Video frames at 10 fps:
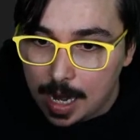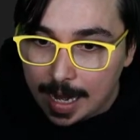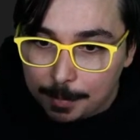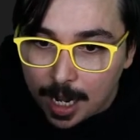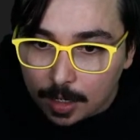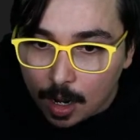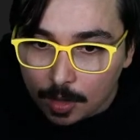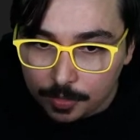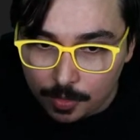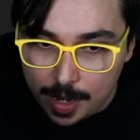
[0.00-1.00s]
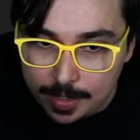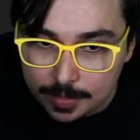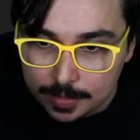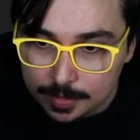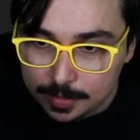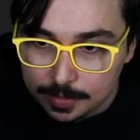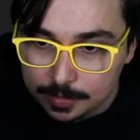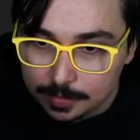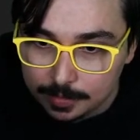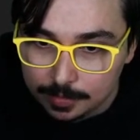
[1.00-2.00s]
I am not authorized,
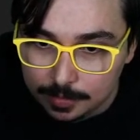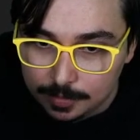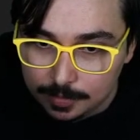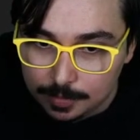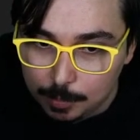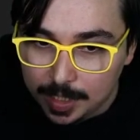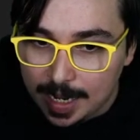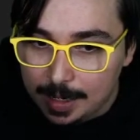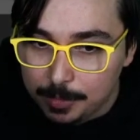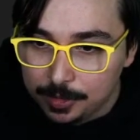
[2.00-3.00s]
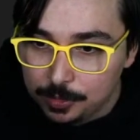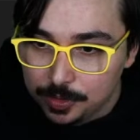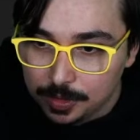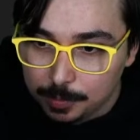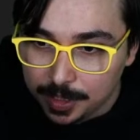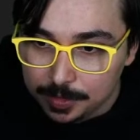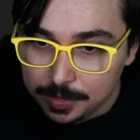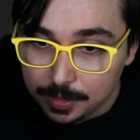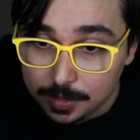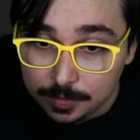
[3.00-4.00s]
but I am a user, my good
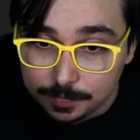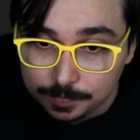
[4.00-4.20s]
sir.